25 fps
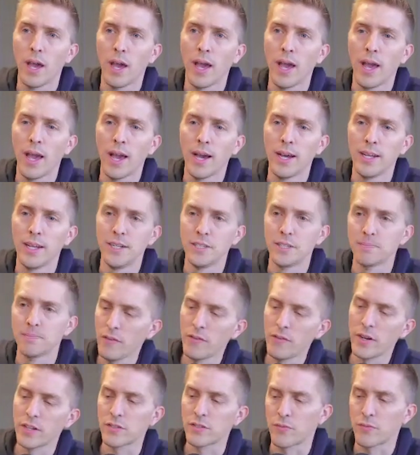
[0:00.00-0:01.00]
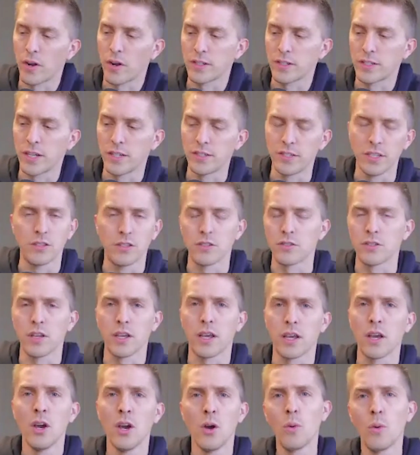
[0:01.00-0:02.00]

And even as a franchisee, there's like,